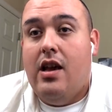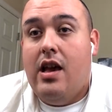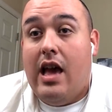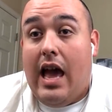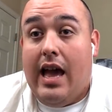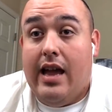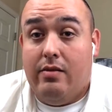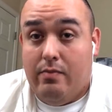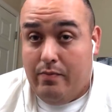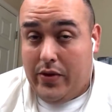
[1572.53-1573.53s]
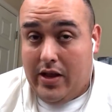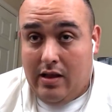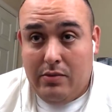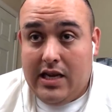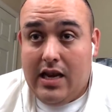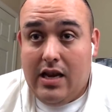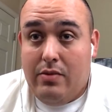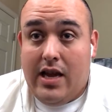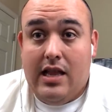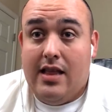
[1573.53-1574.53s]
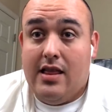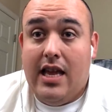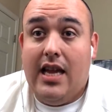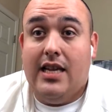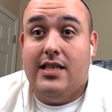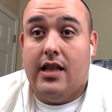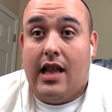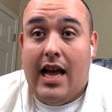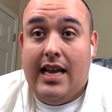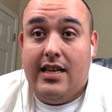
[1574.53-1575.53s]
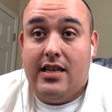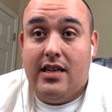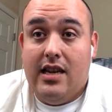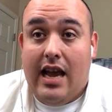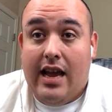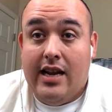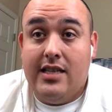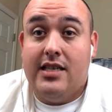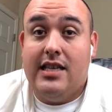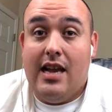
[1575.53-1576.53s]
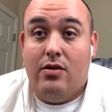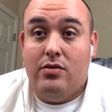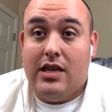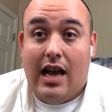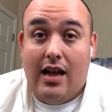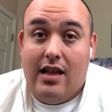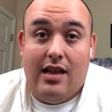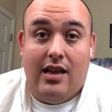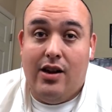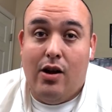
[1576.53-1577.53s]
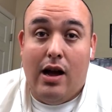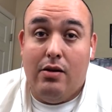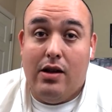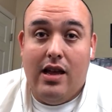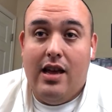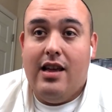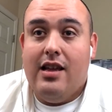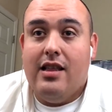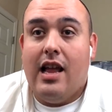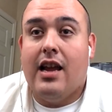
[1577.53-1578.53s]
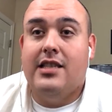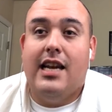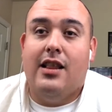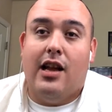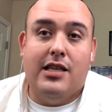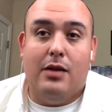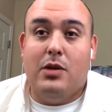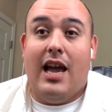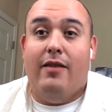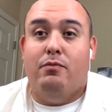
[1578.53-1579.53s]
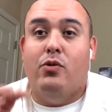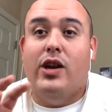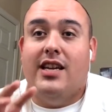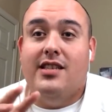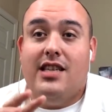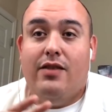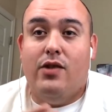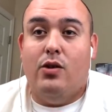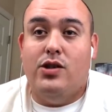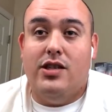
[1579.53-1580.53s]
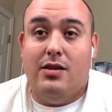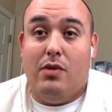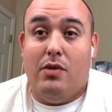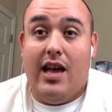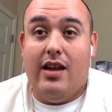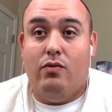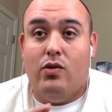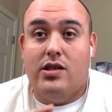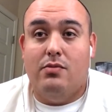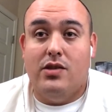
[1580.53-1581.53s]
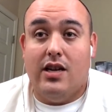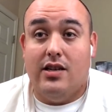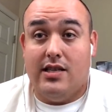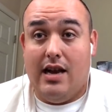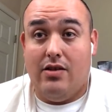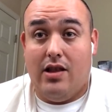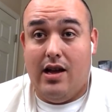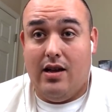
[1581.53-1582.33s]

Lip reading: And let me tell you, man, that thing is light and it sounds, like I say, a lot of times I have preconceived notions in my head of what something's going to sound like.